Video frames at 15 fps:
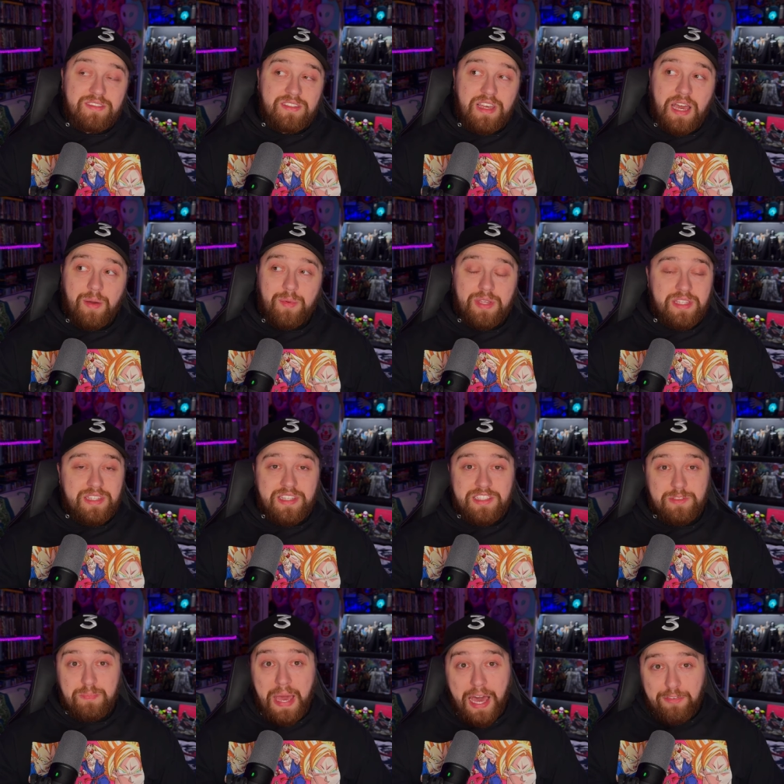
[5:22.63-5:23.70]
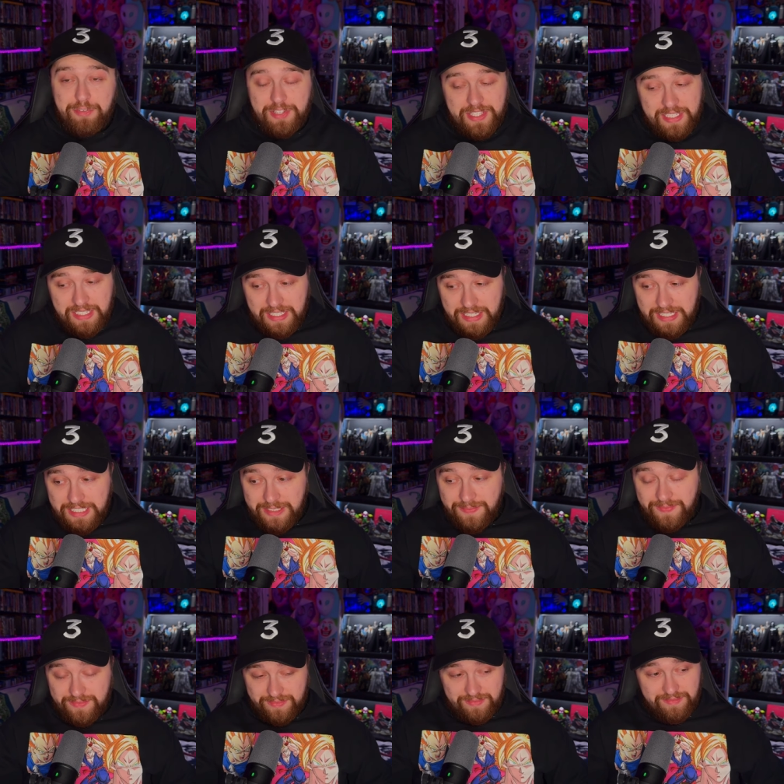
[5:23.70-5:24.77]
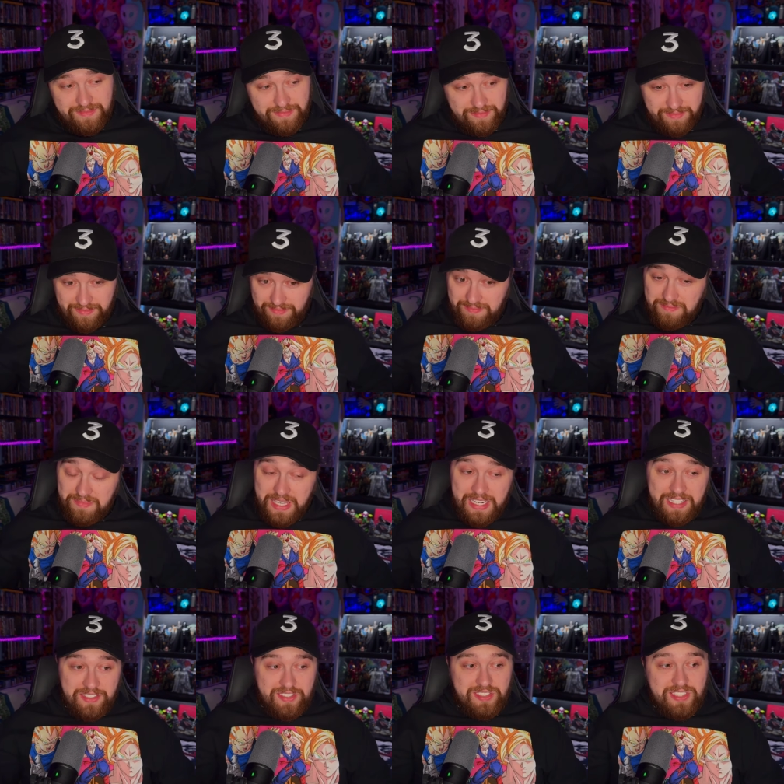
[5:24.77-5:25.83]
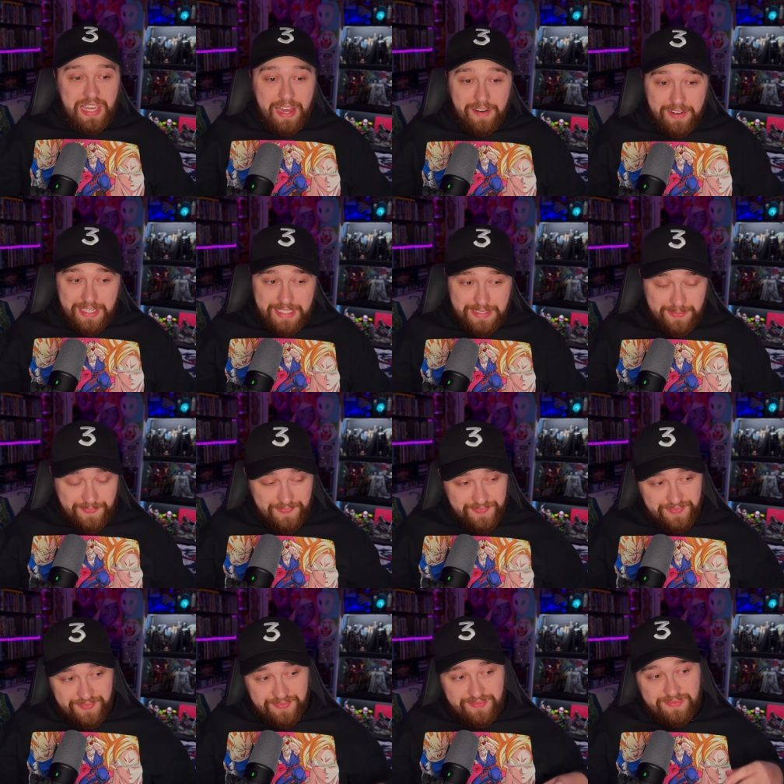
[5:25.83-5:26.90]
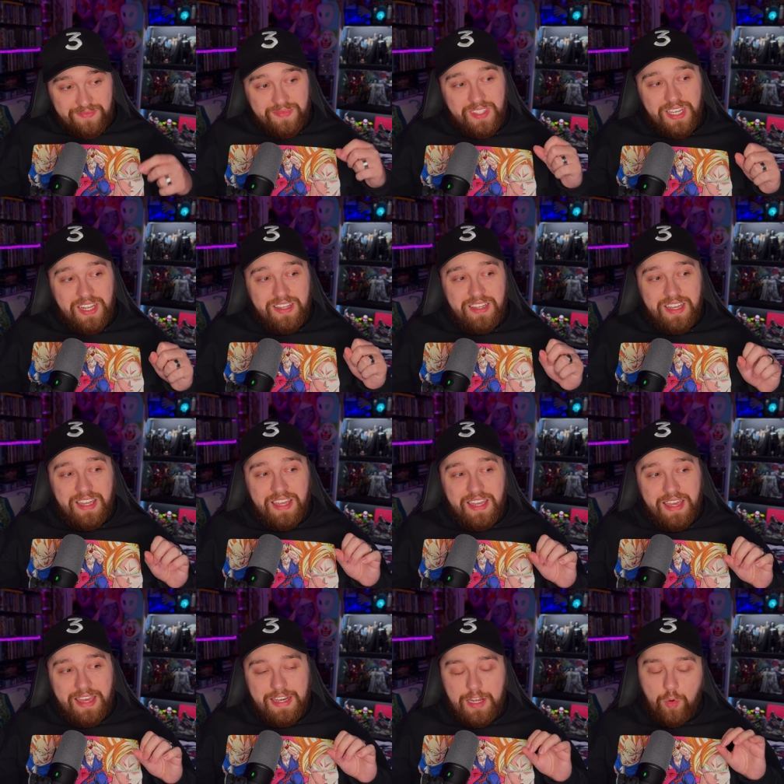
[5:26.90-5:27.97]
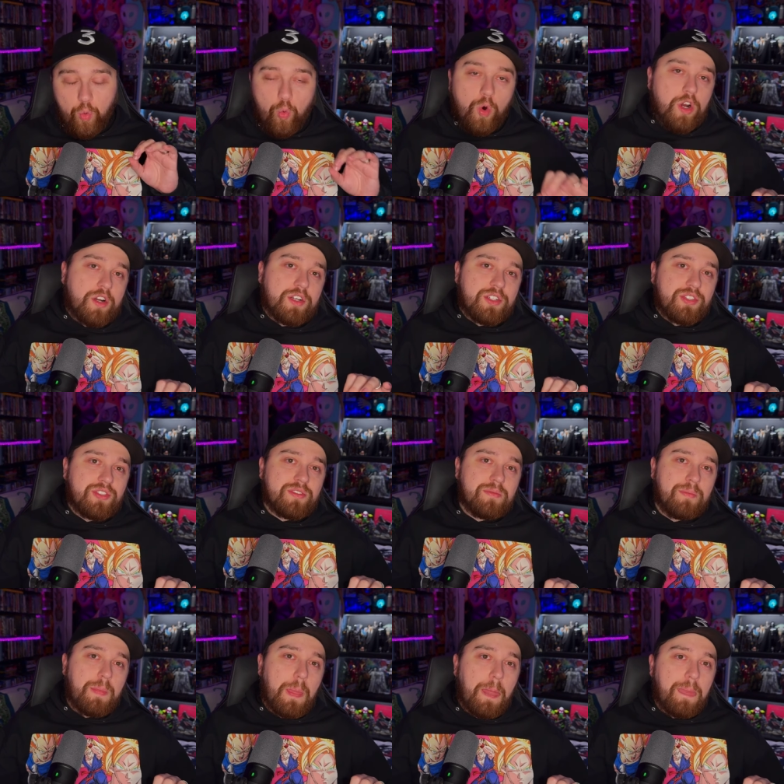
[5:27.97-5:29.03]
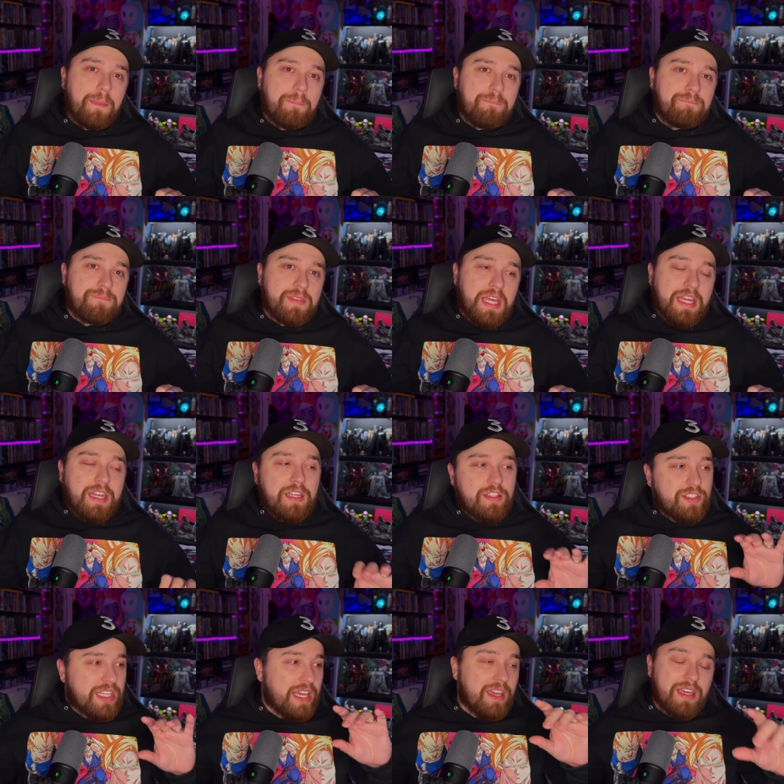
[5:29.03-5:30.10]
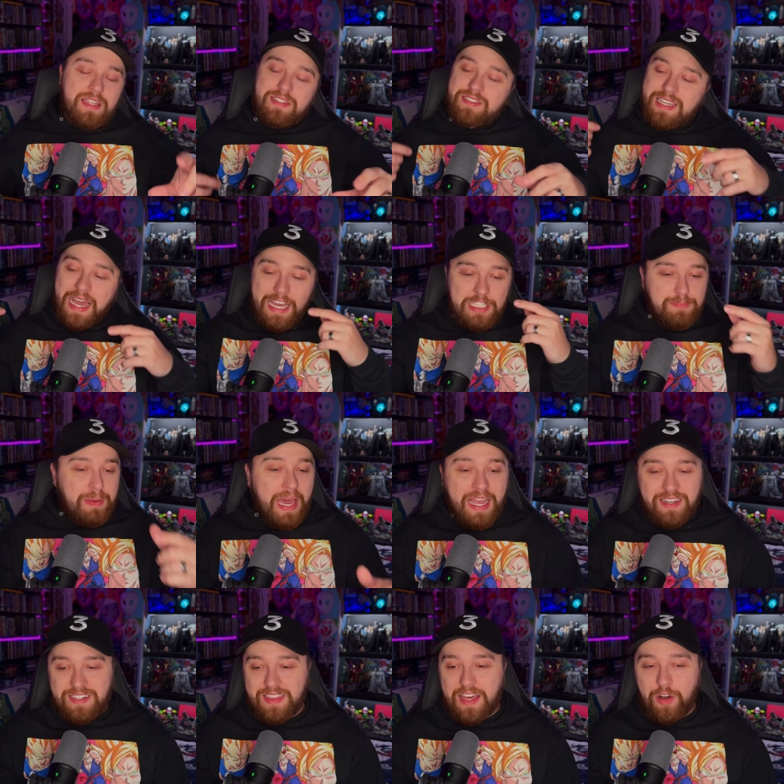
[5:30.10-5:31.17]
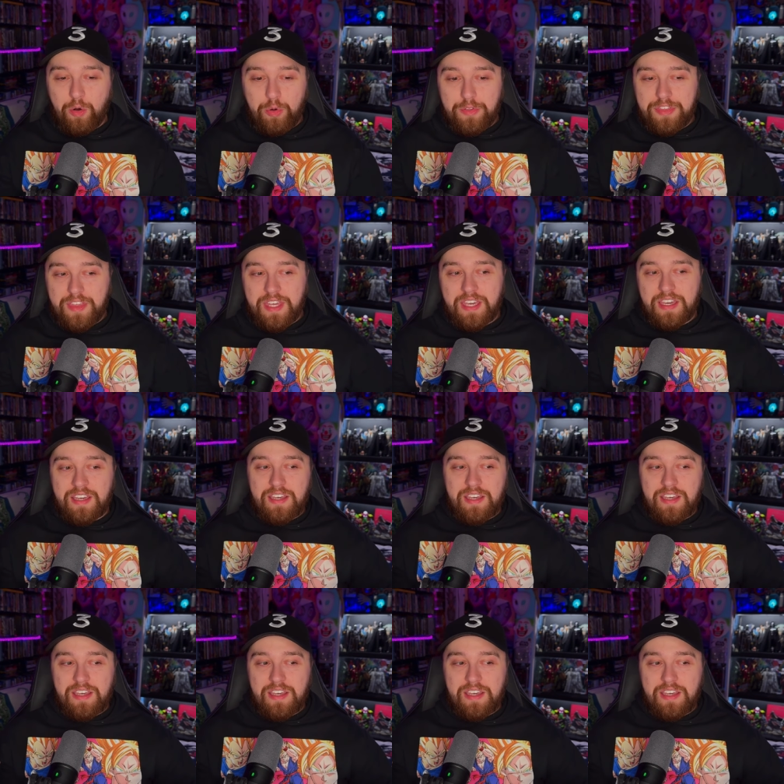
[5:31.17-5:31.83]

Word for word: I mean, it's baffling. And it's scary. And it works. And it, it ties back to that whole thing